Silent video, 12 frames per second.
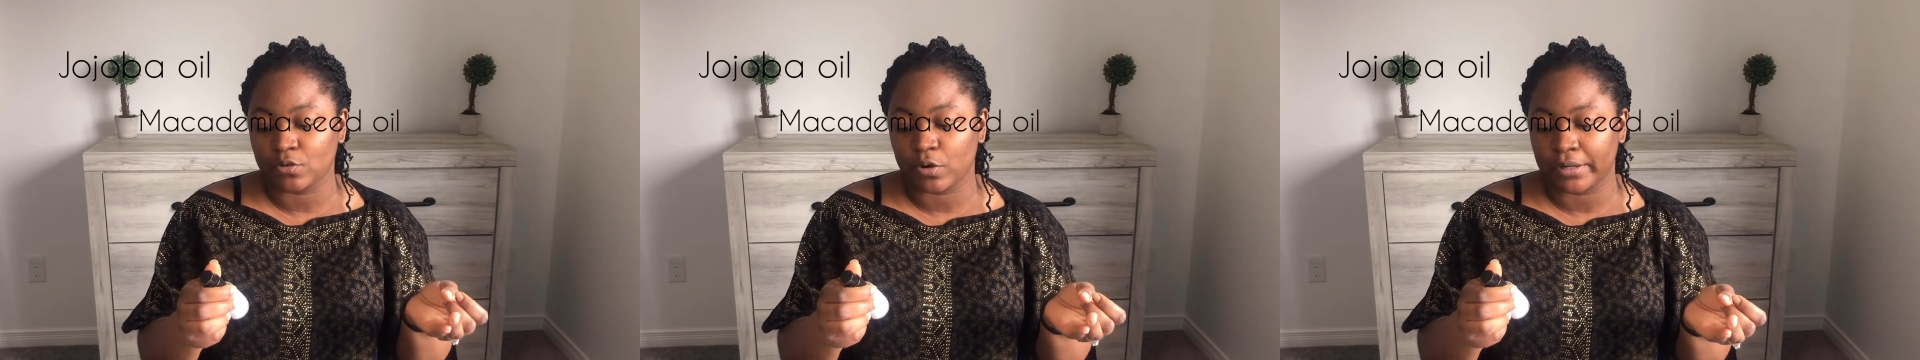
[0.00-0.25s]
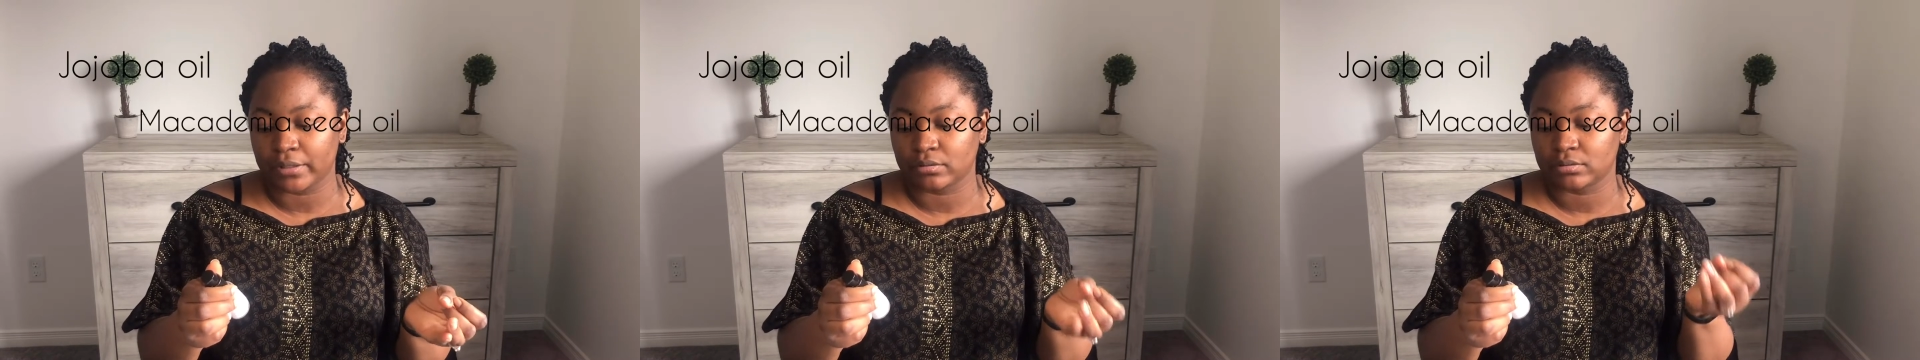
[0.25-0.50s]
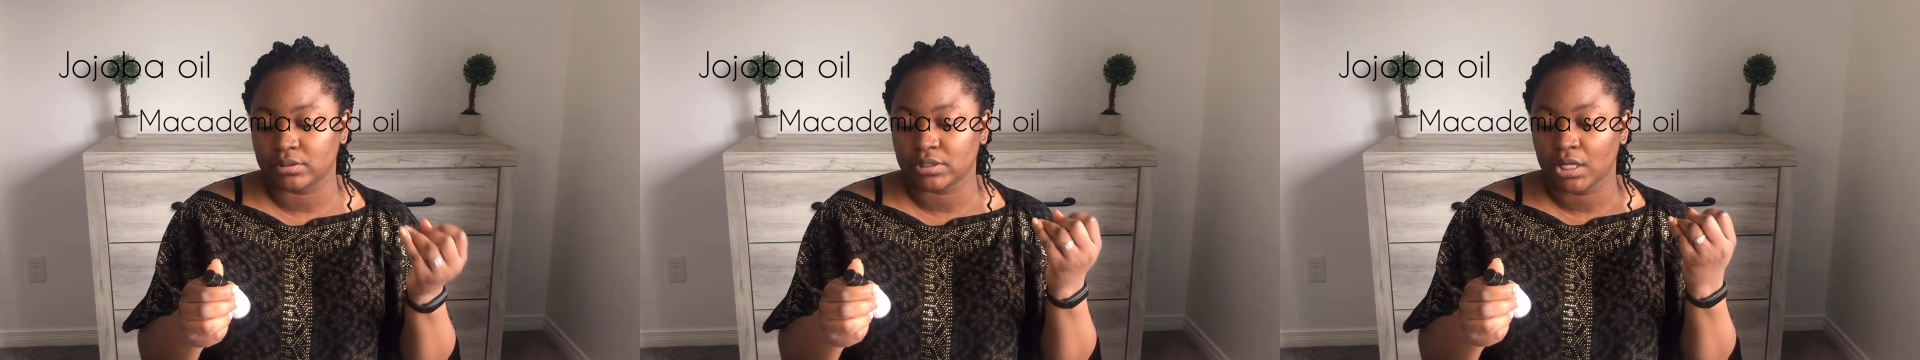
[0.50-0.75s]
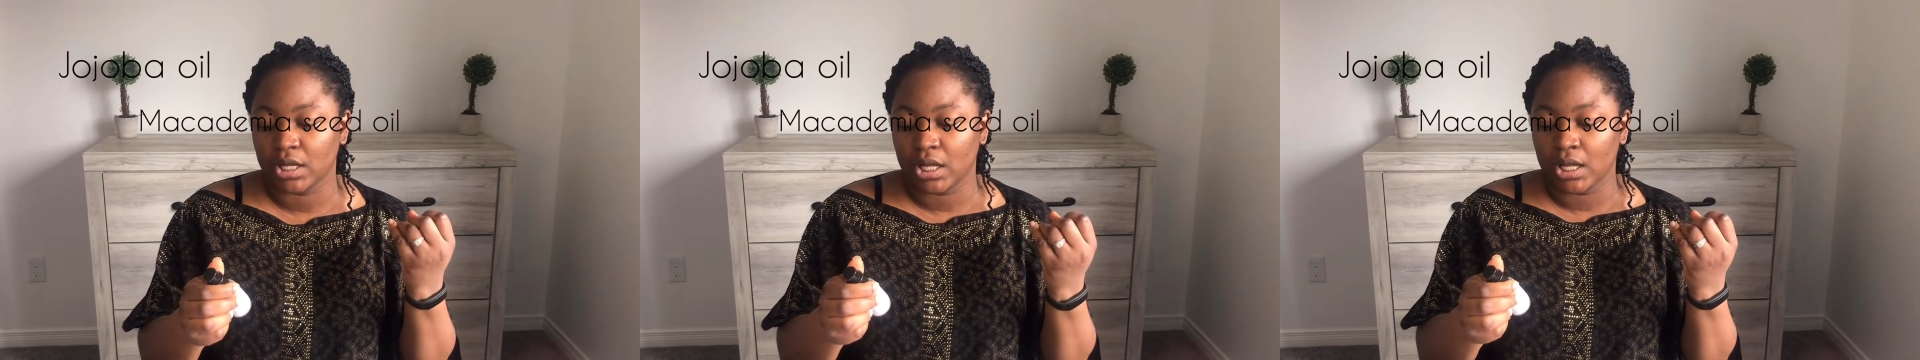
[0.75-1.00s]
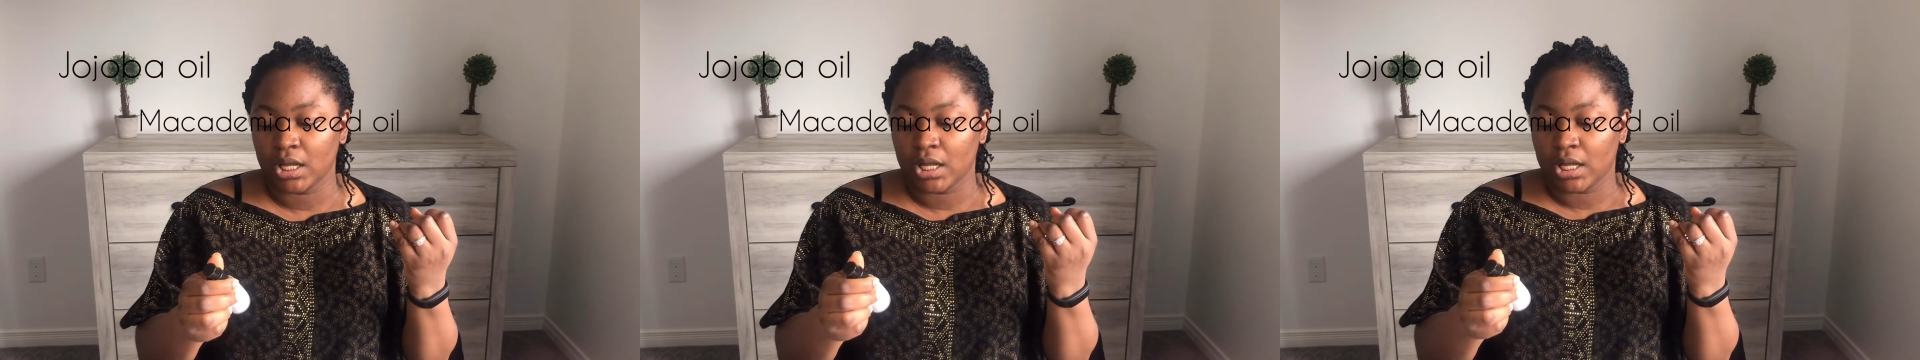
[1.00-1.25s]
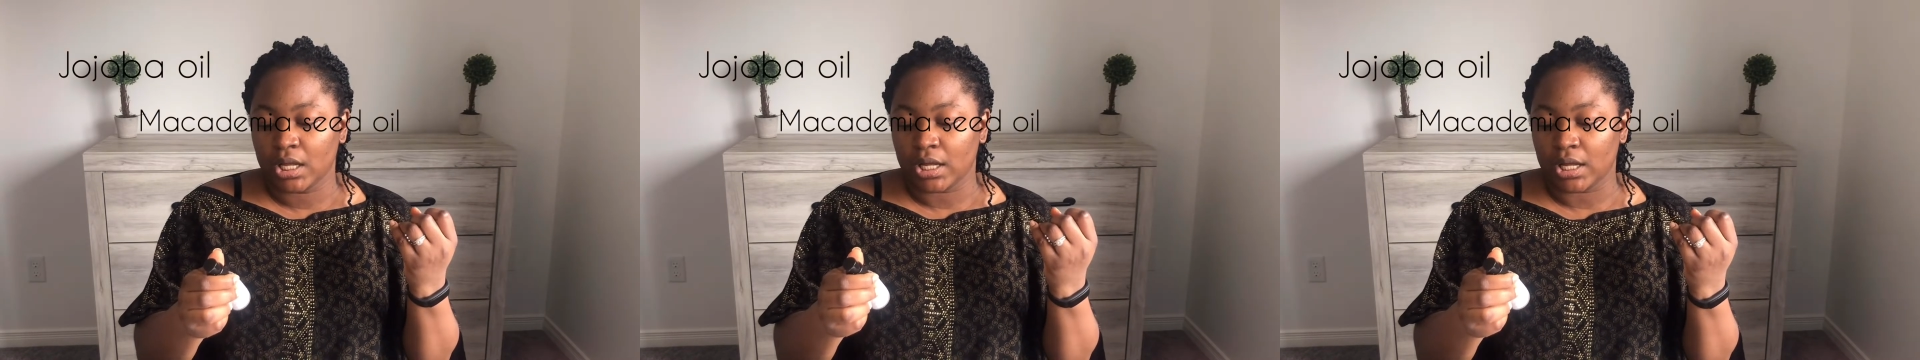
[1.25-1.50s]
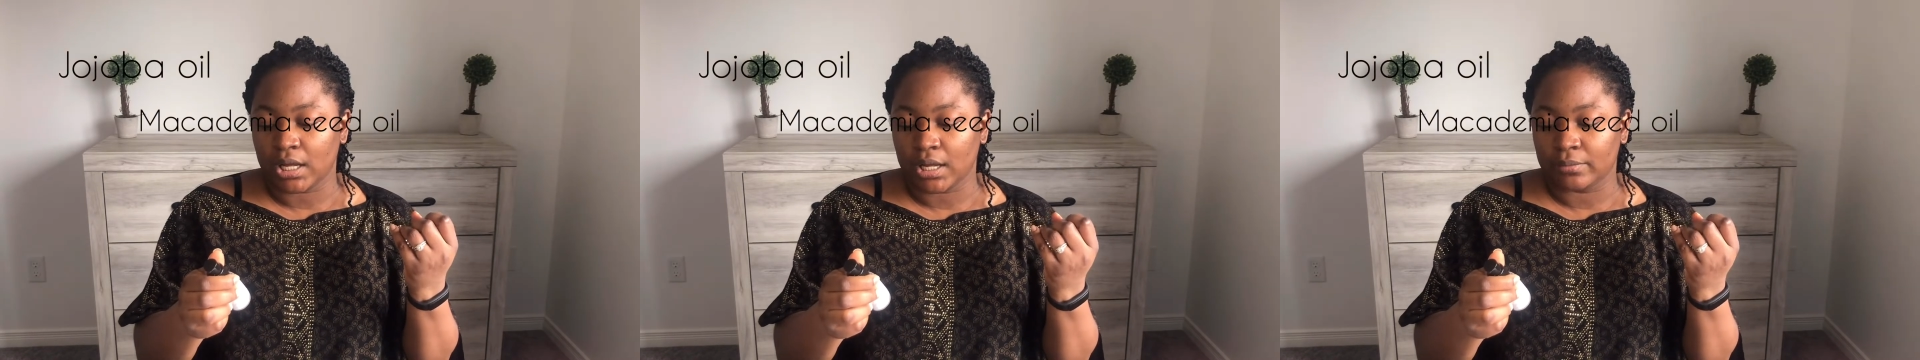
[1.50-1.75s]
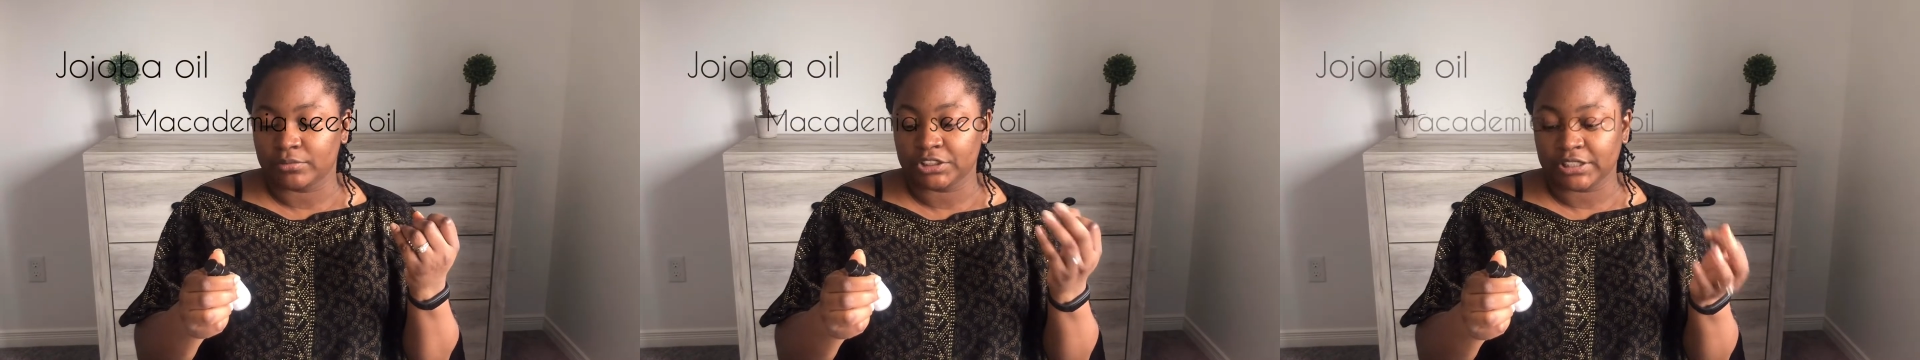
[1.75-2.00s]
oils,
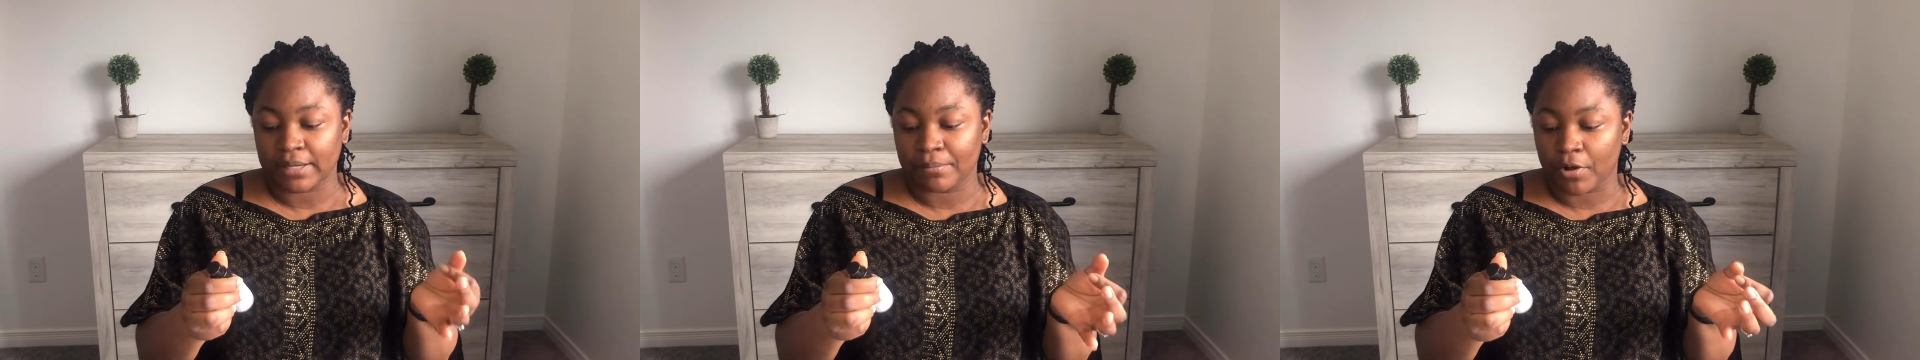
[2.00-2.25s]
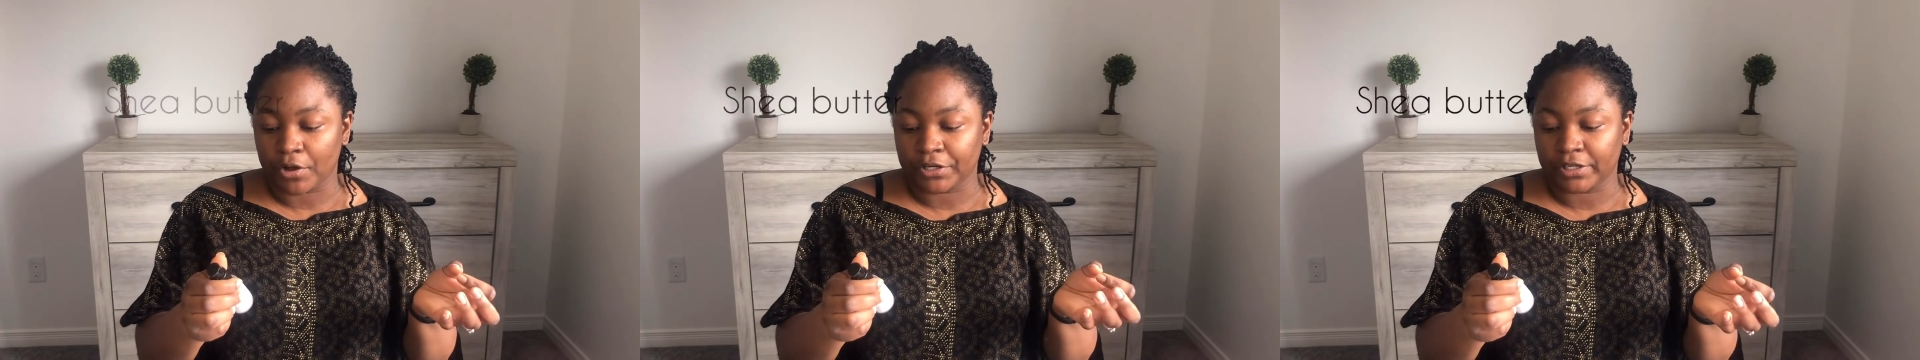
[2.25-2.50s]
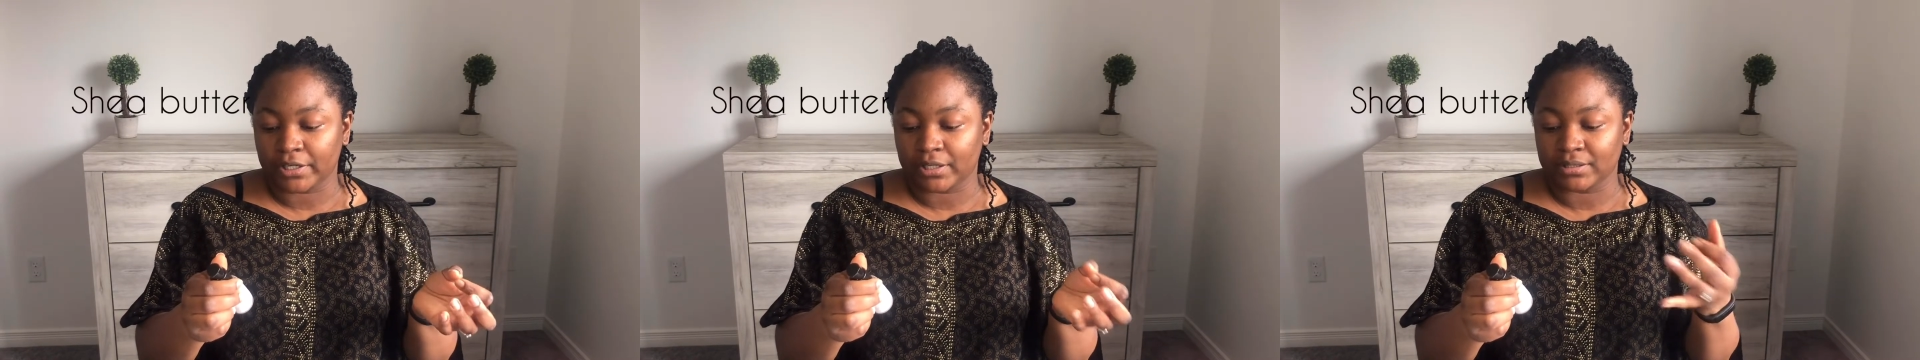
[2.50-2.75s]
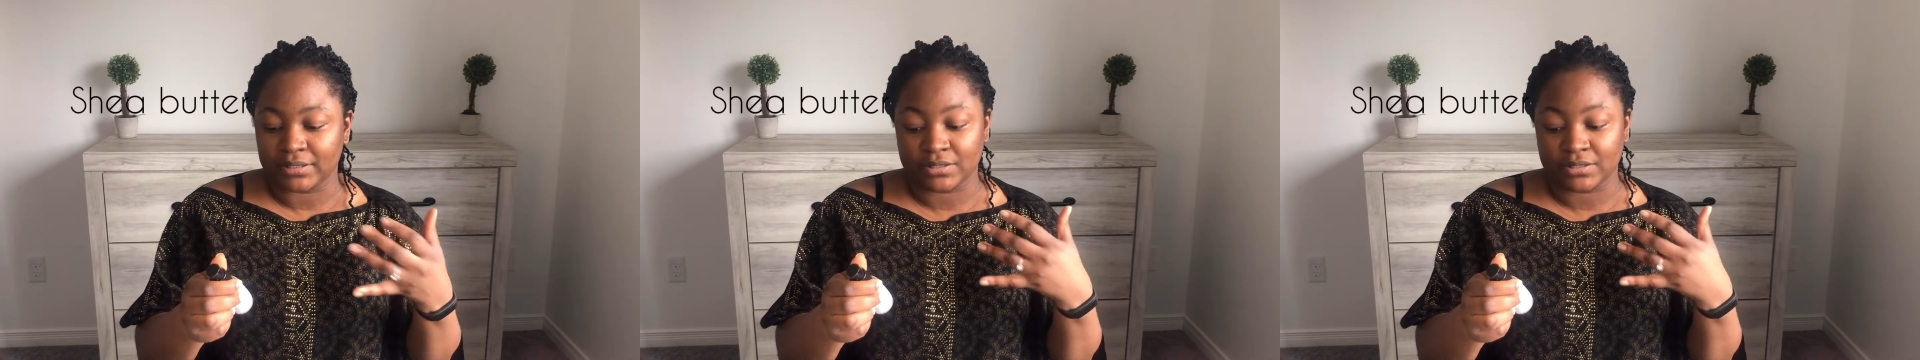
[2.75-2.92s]
shea butter.